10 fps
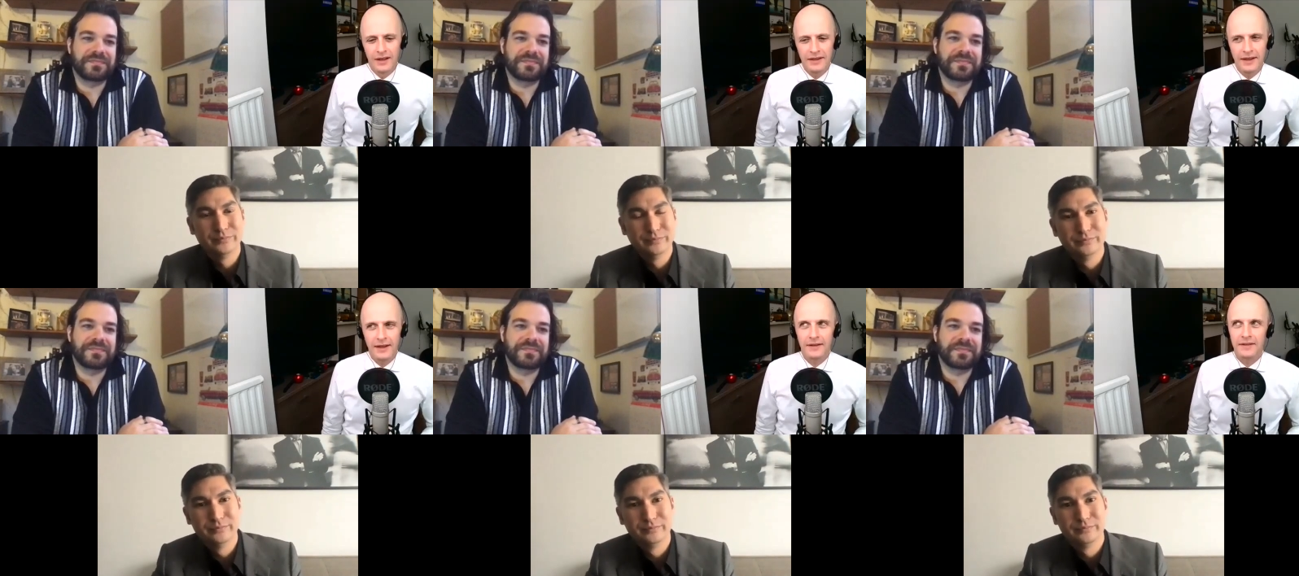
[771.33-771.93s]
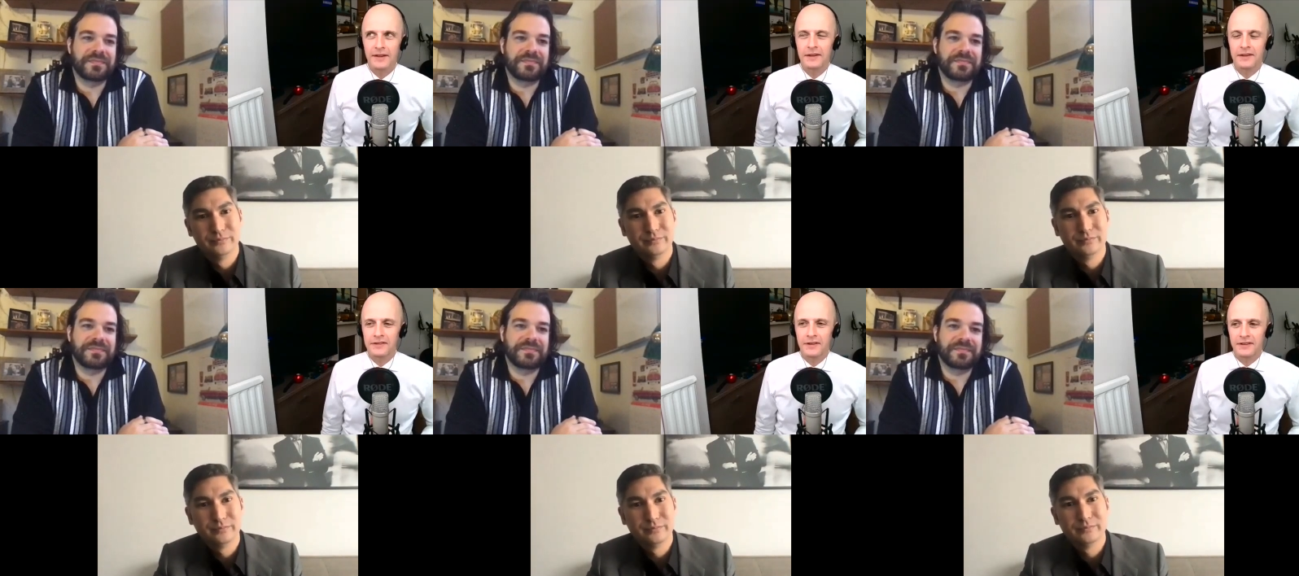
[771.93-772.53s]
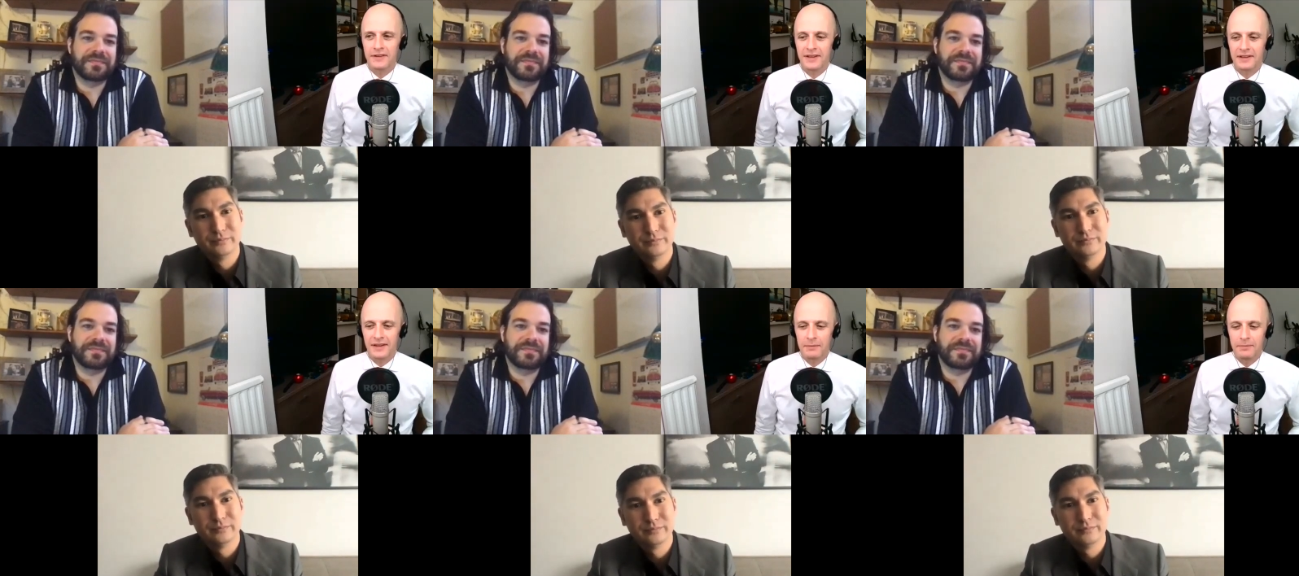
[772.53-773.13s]
Speaker 1: Yeah, that's interesting.
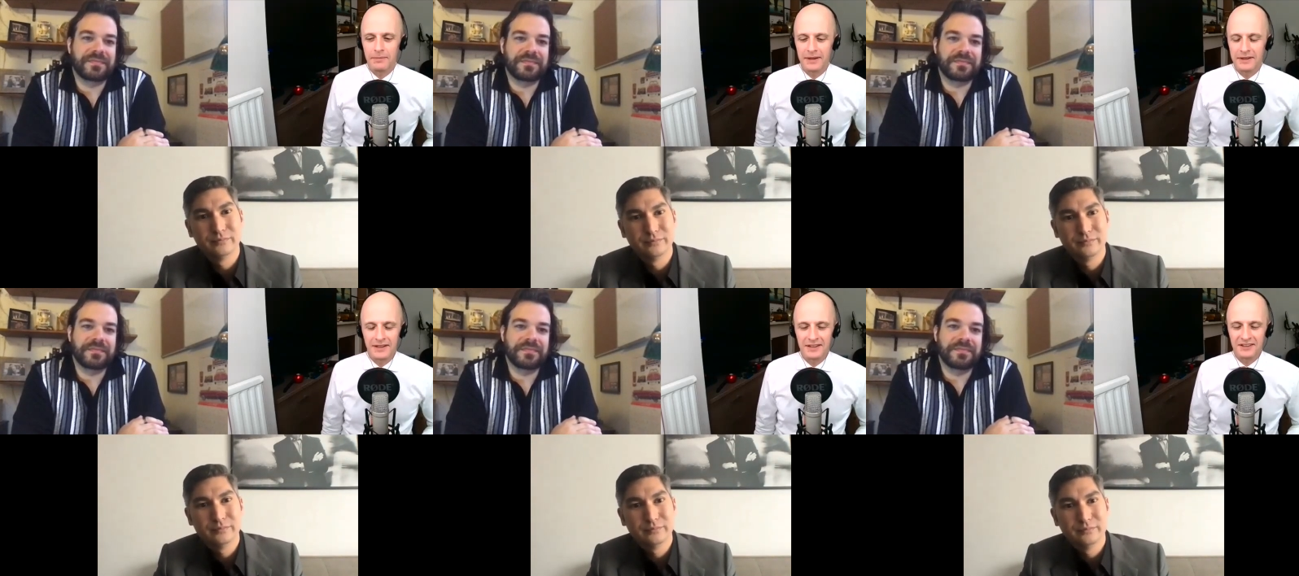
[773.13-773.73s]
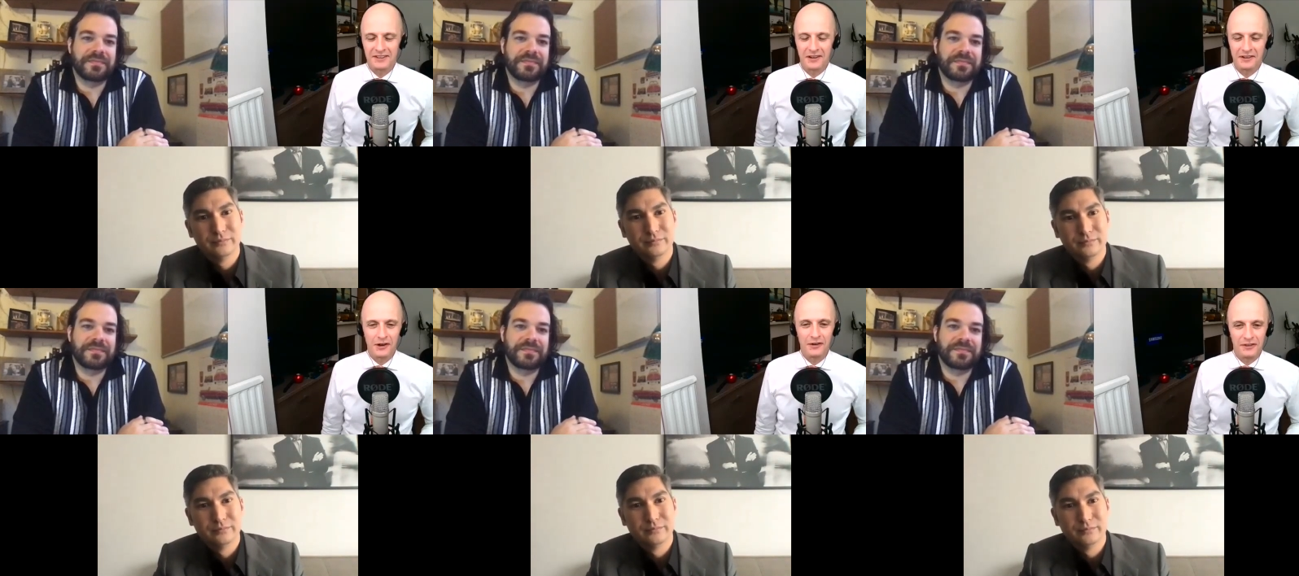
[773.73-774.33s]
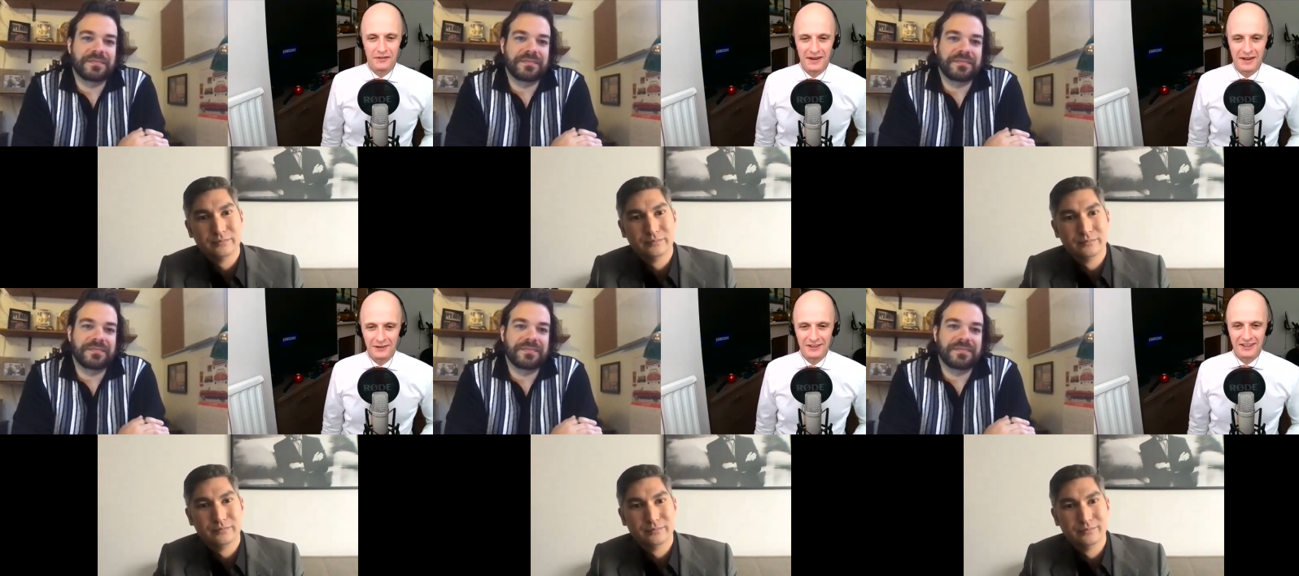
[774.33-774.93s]
He he basically just goes off the
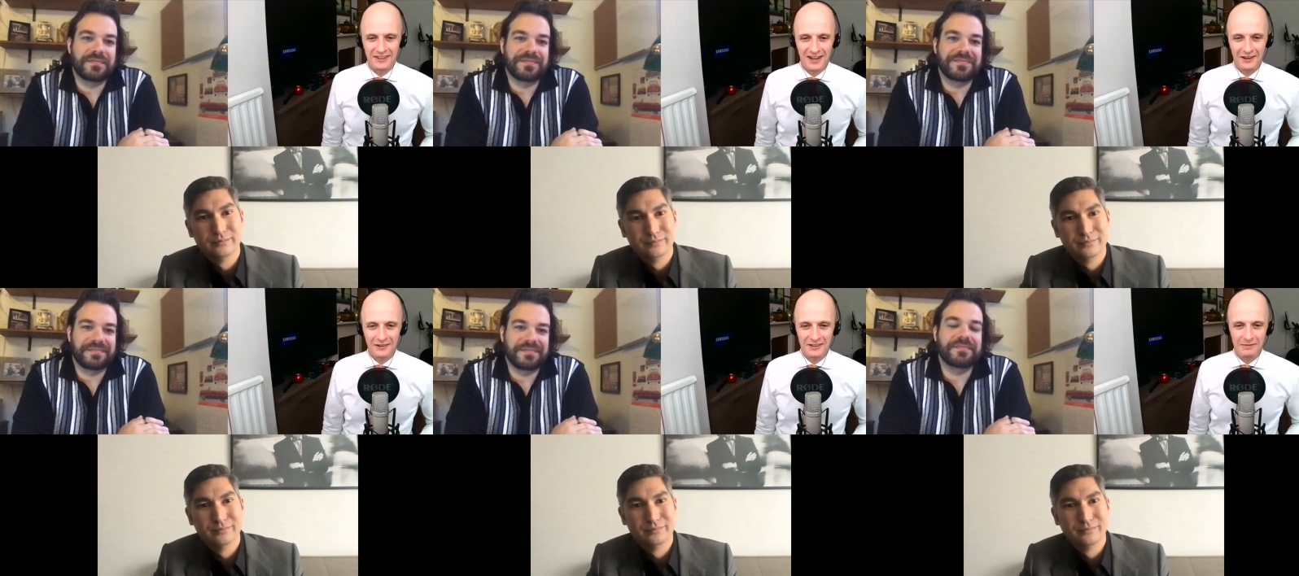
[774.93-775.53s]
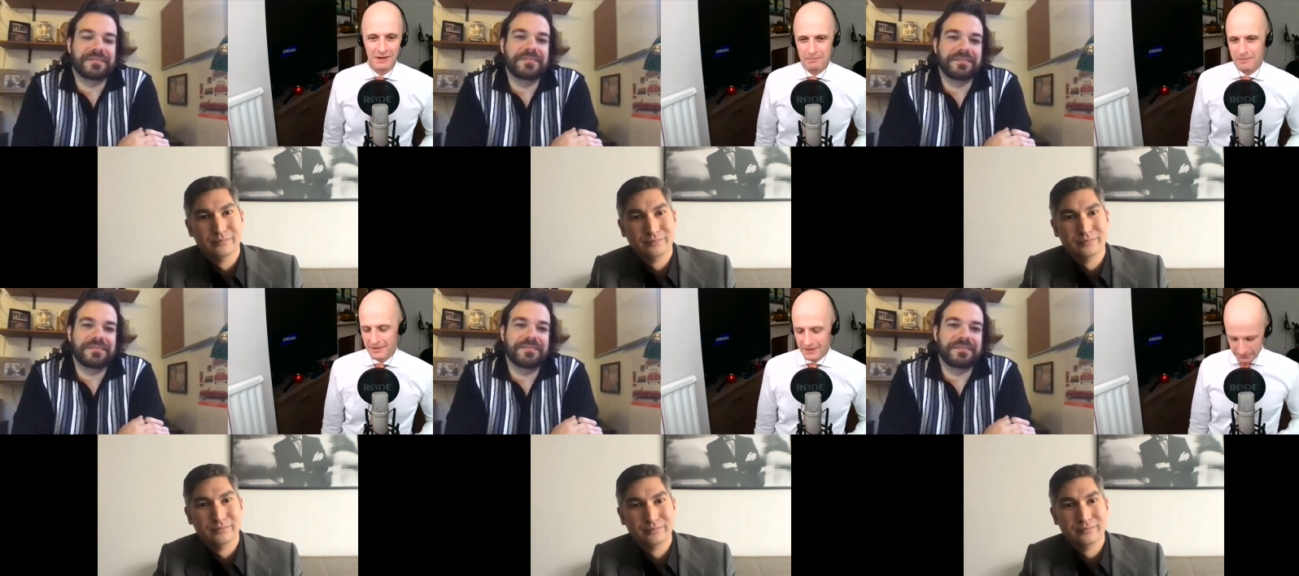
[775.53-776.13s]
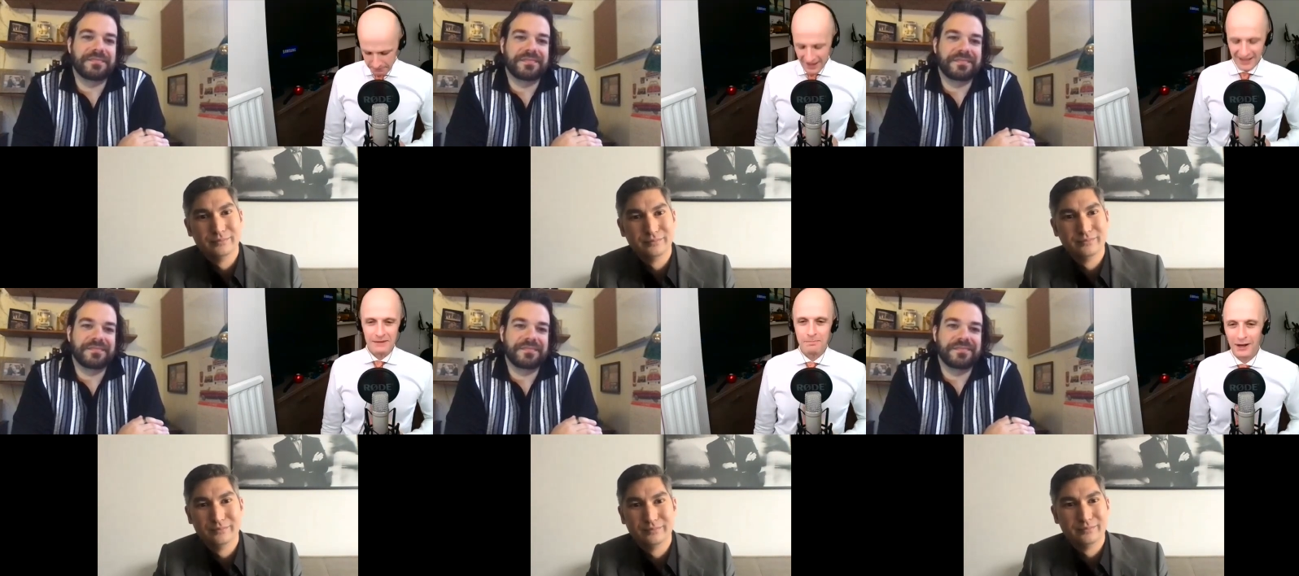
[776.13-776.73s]
rails. His clothes, he's
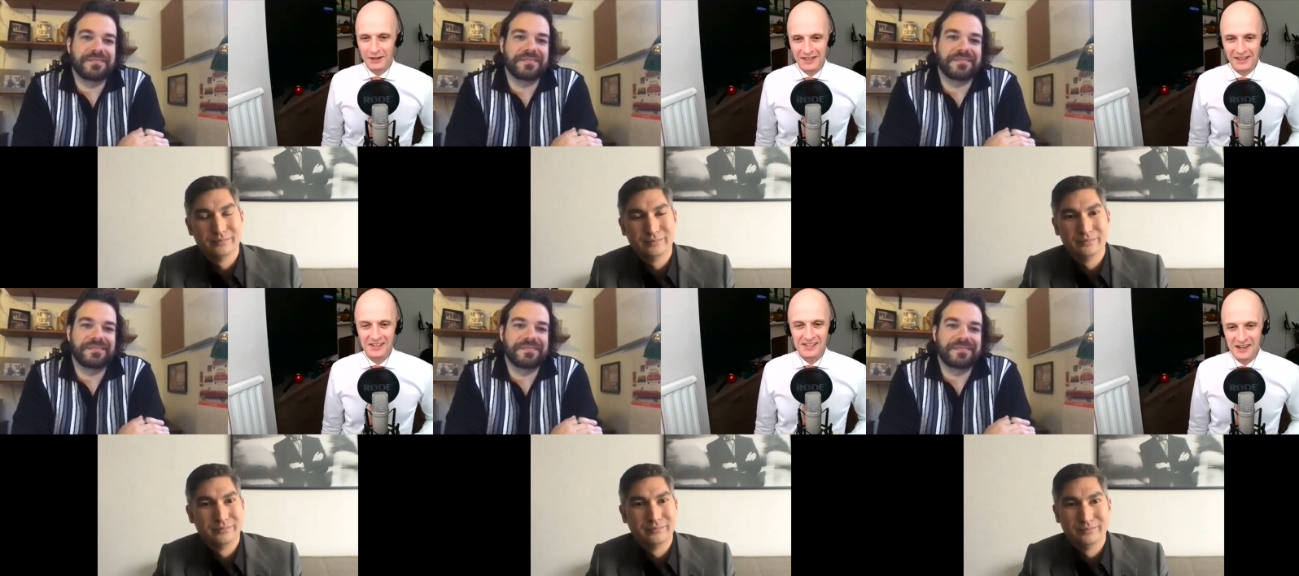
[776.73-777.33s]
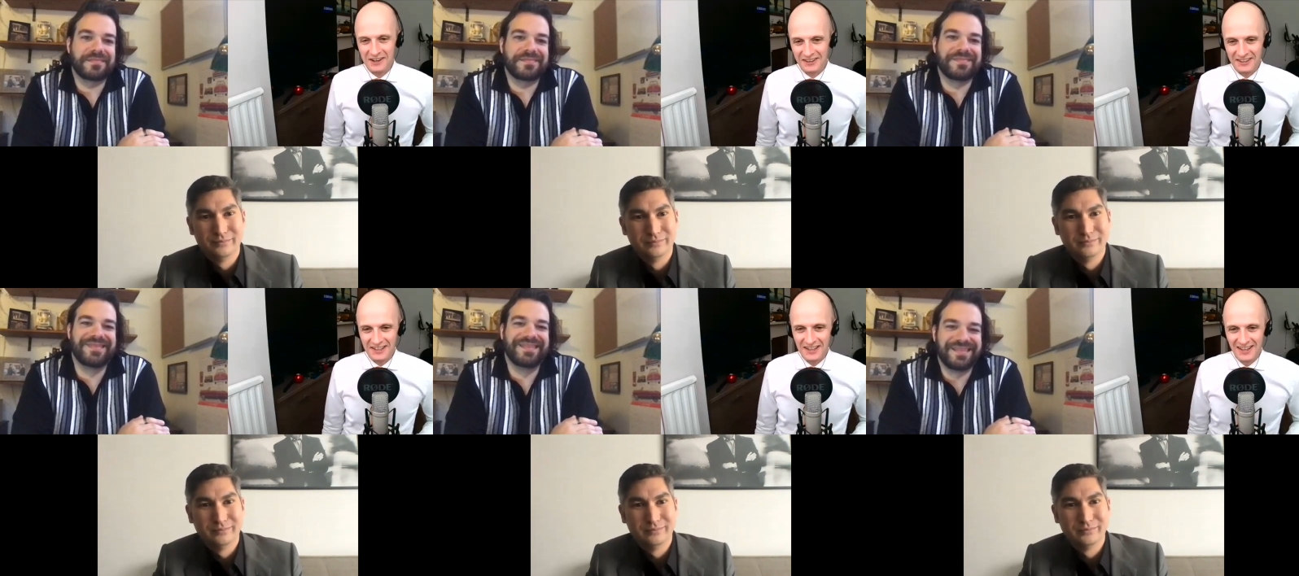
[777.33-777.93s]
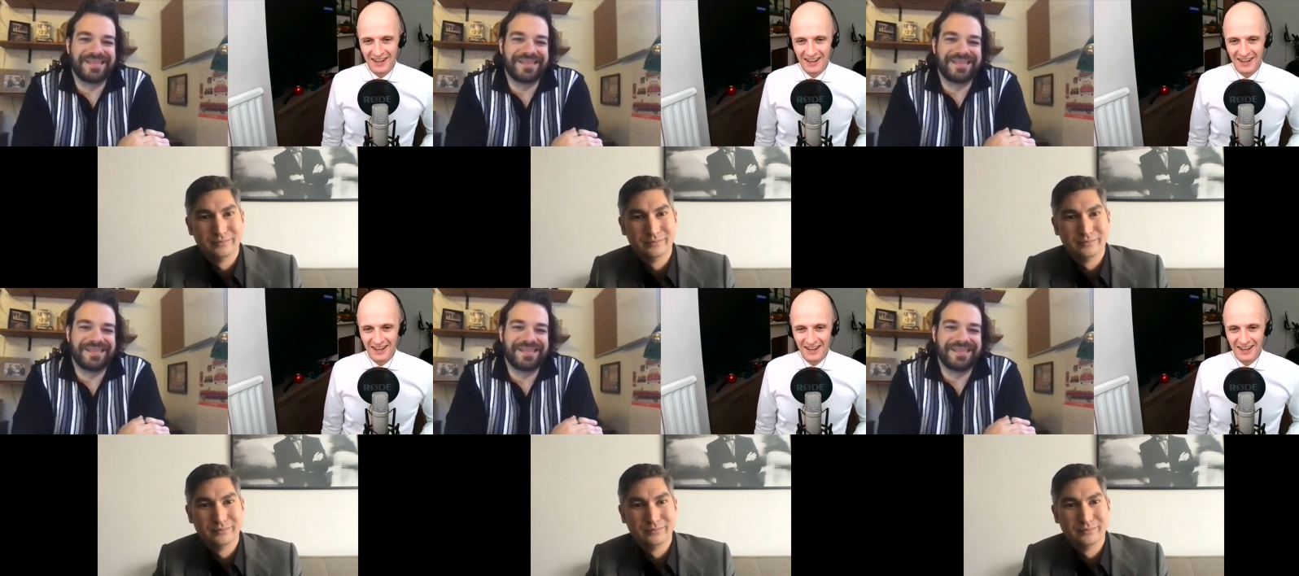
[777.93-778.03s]
barely buttoning his shirts.